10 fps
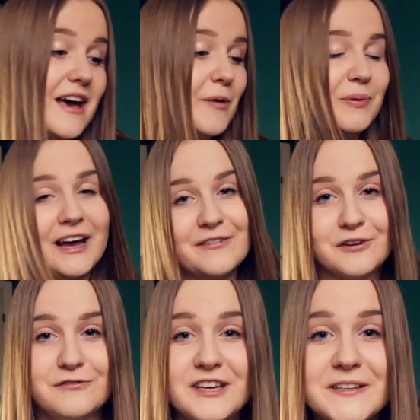applying
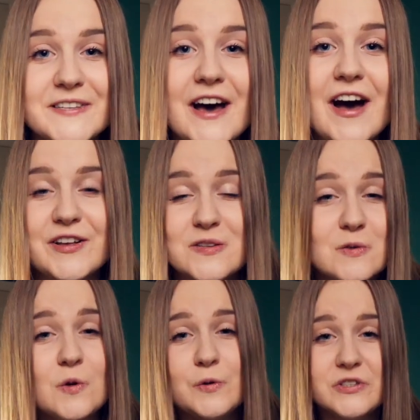for visa,
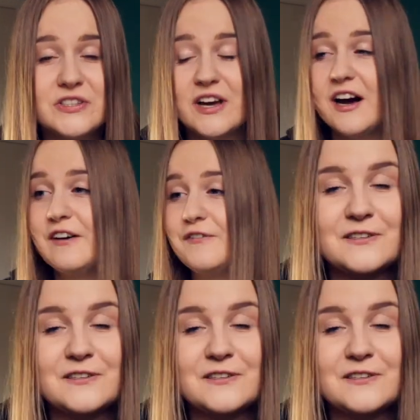school stuff,